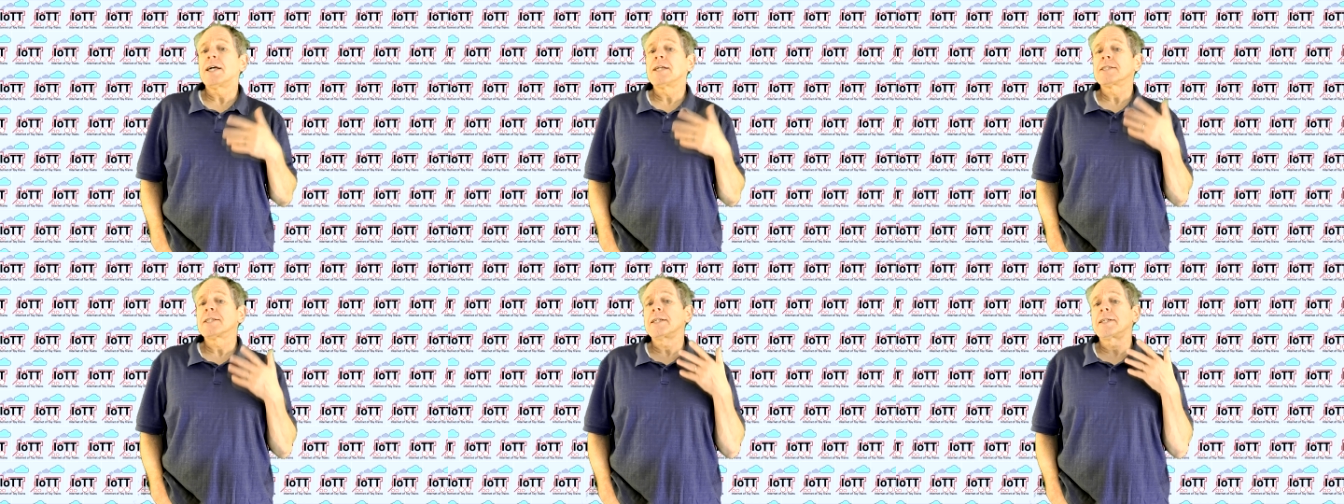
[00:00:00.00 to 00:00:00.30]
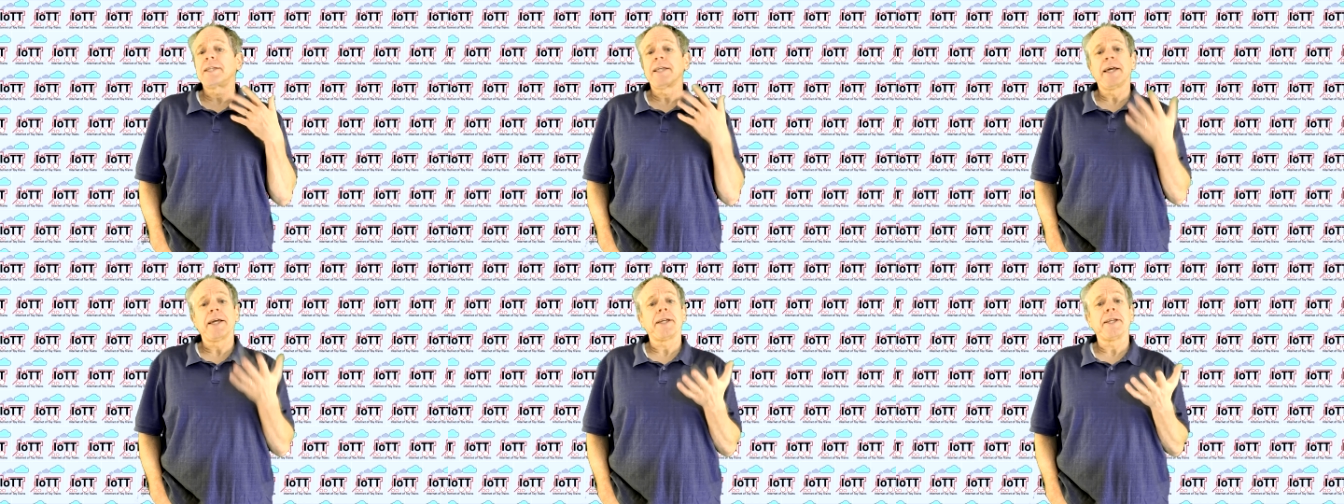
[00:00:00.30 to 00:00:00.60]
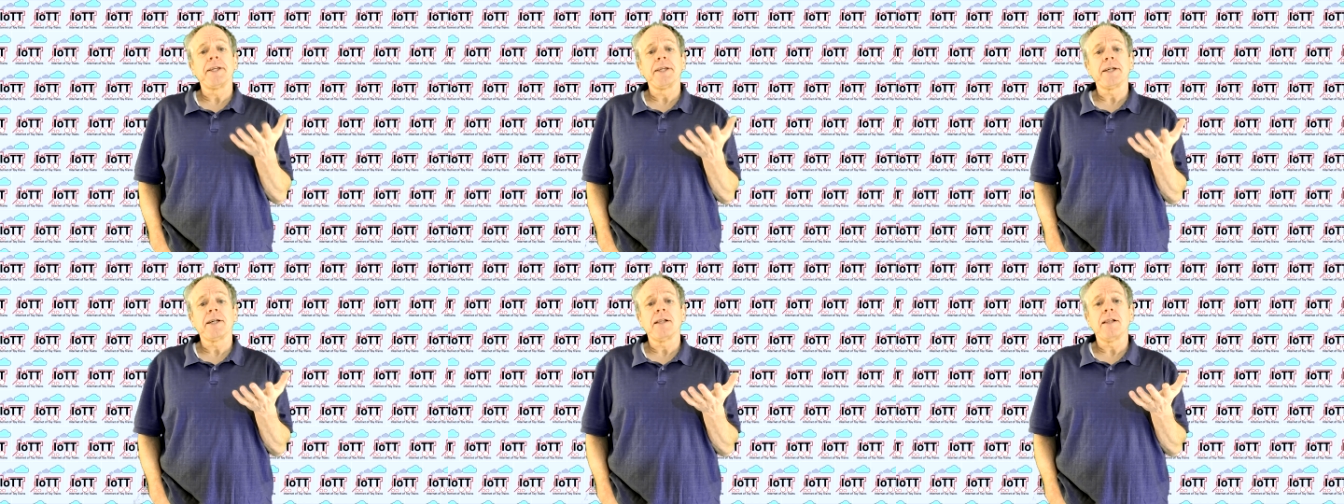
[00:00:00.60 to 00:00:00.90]
has a
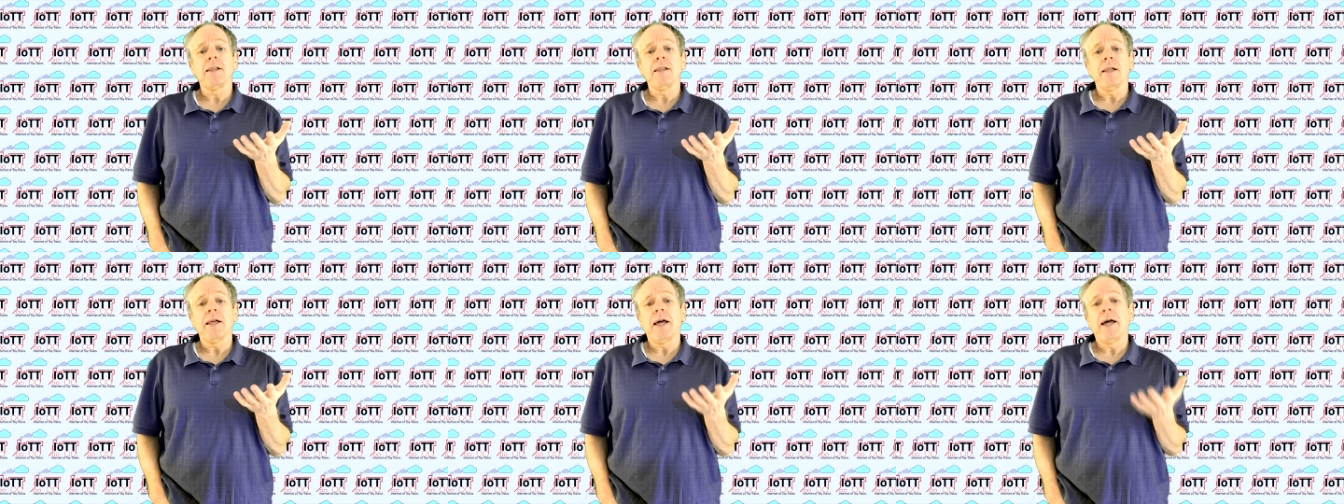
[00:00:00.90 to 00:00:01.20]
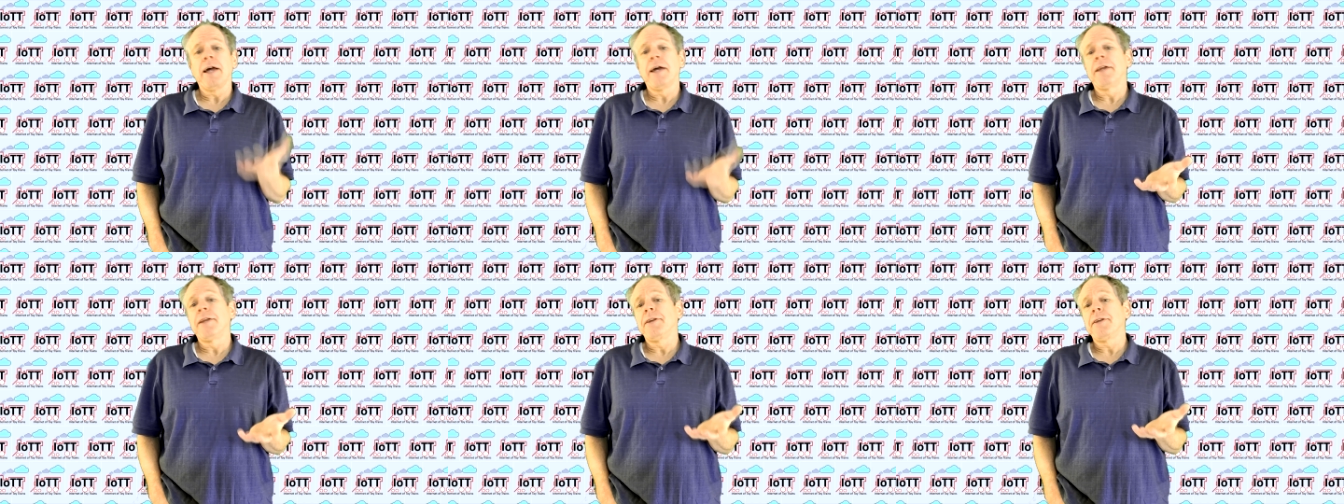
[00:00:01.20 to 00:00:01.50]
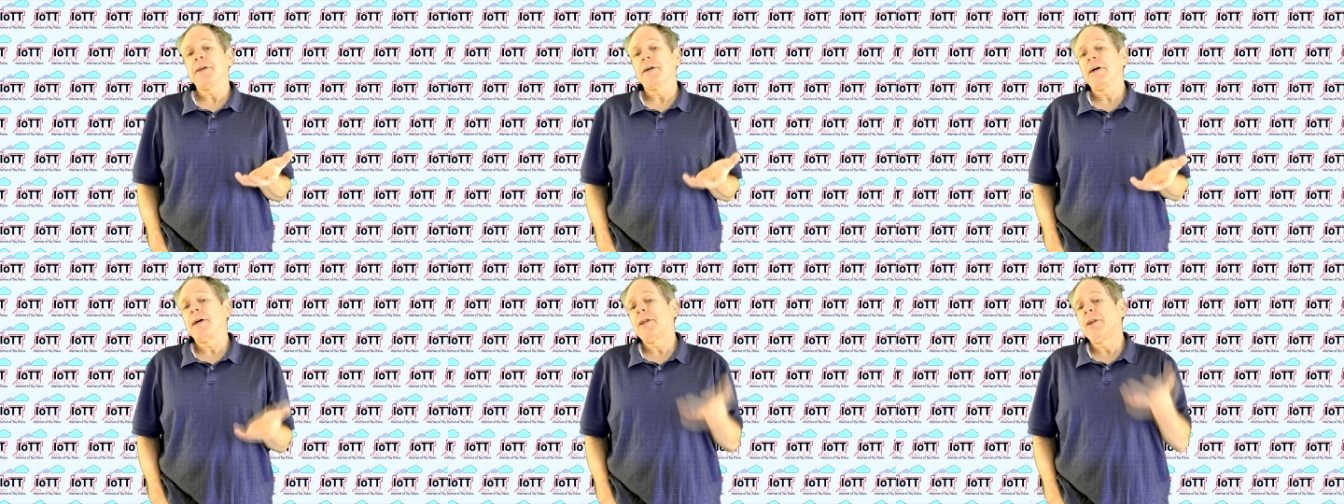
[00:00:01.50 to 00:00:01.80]
technical
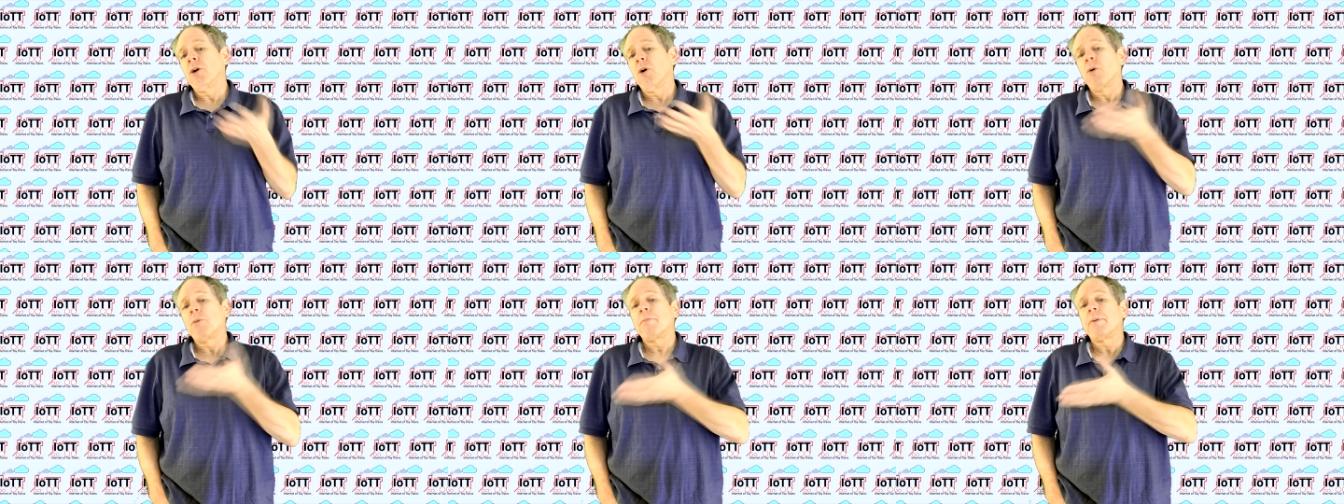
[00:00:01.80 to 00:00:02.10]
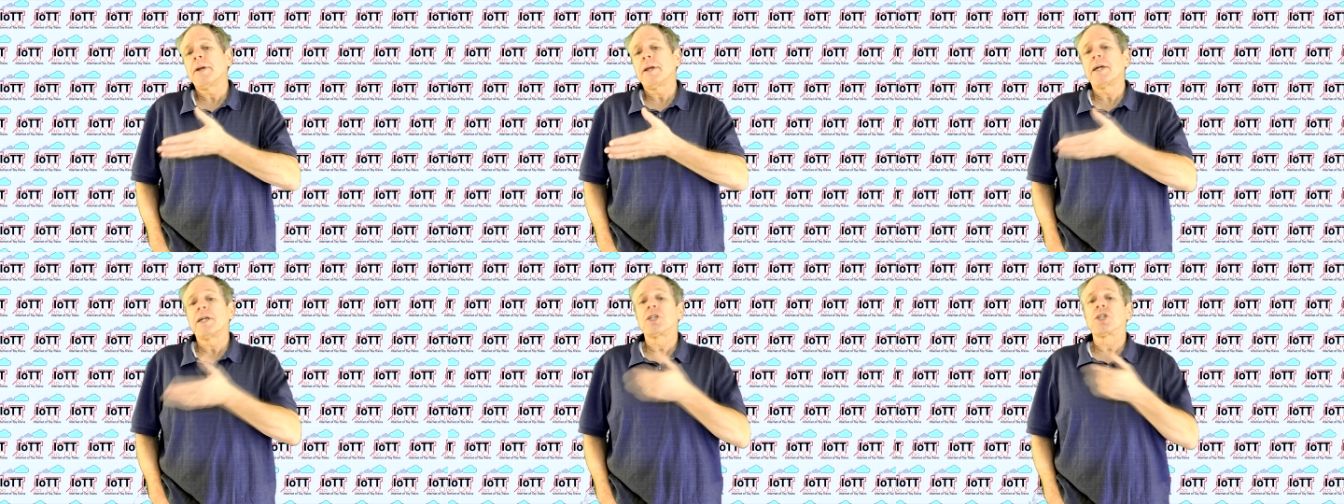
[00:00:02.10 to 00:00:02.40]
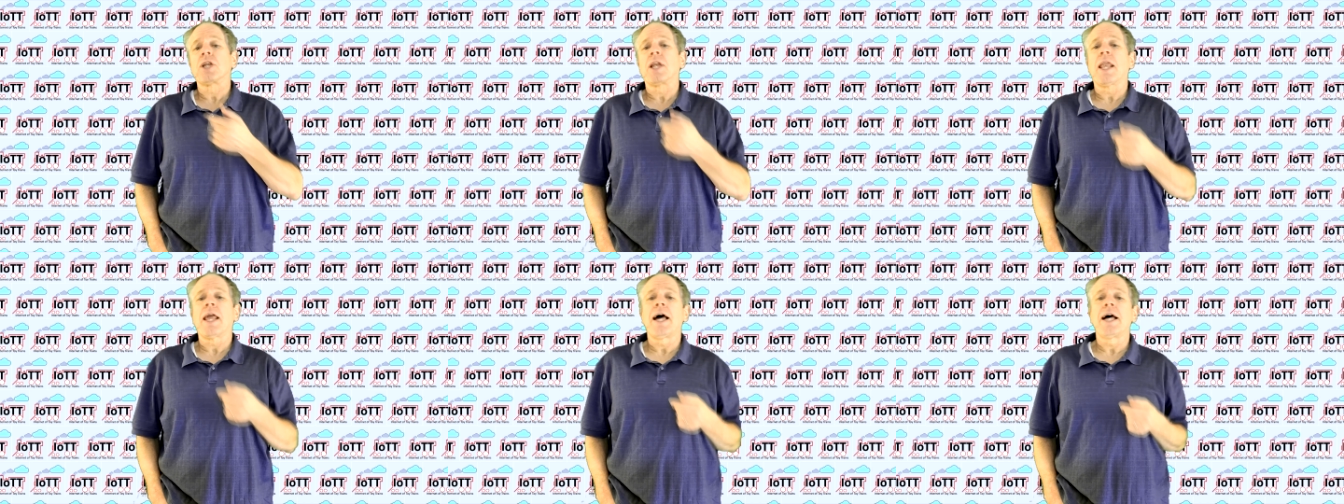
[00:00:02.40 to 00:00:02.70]
and an
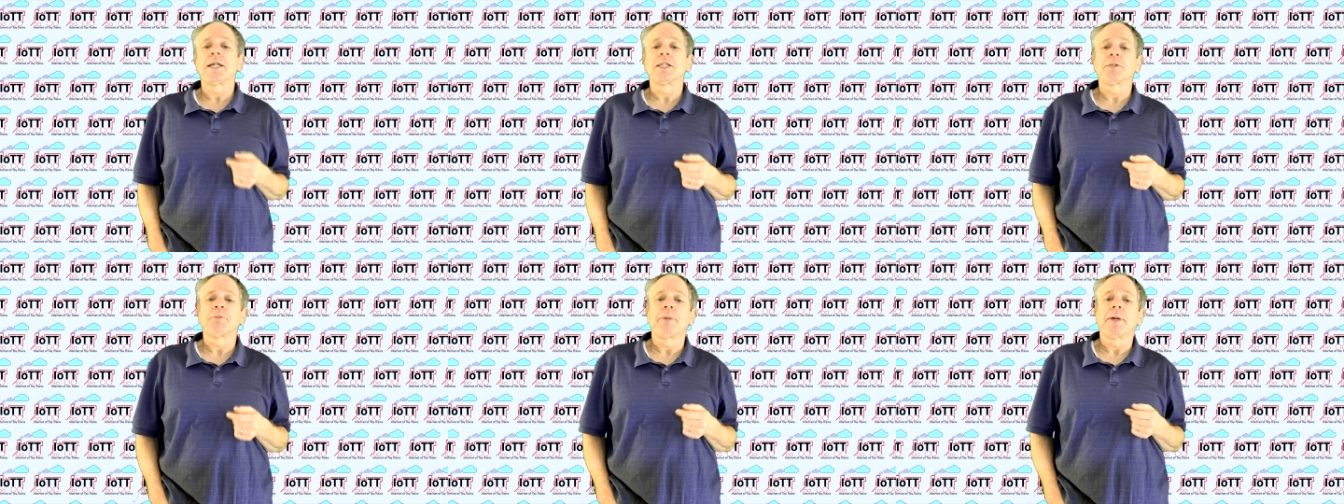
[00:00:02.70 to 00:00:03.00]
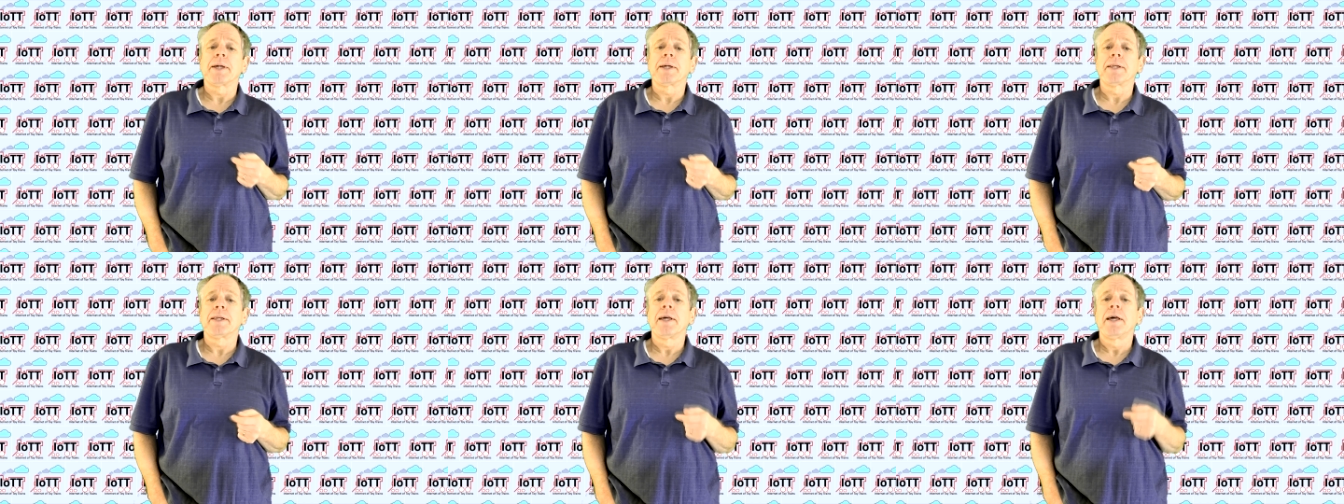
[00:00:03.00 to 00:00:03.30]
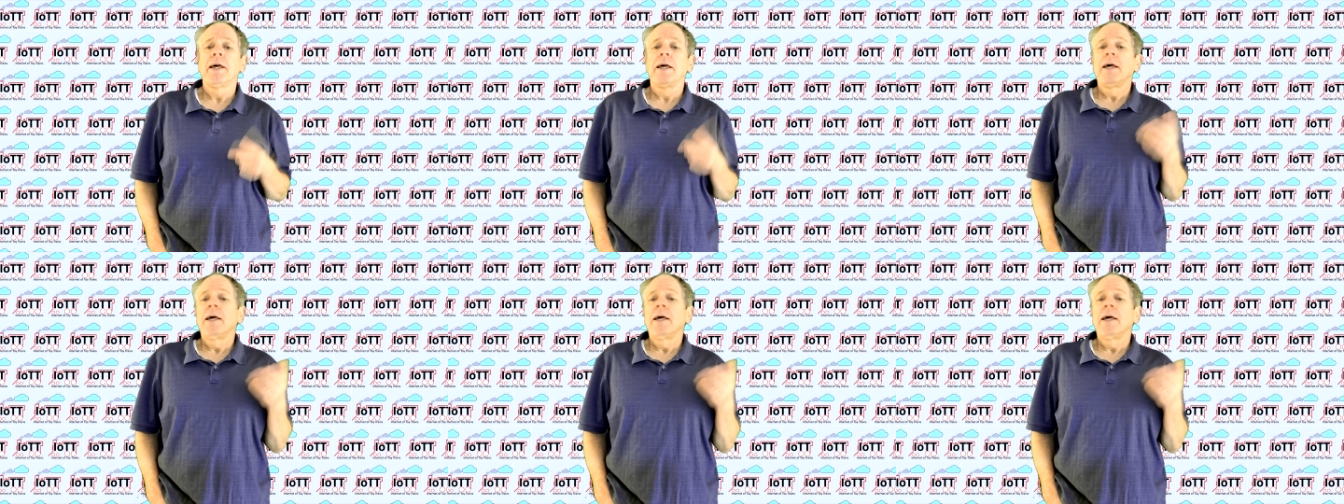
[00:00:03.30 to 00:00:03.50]
operational aspect.